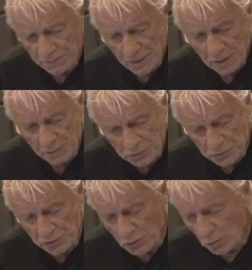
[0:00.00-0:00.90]
and I'm sure
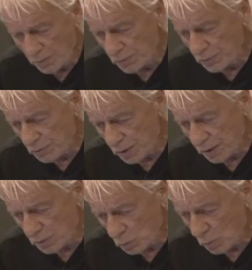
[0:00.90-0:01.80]
you don't want me to do like
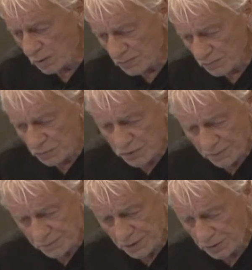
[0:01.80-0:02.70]
1 through
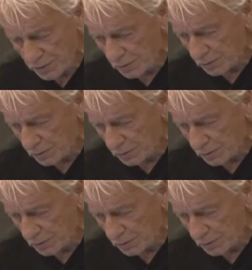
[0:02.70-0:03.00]
72.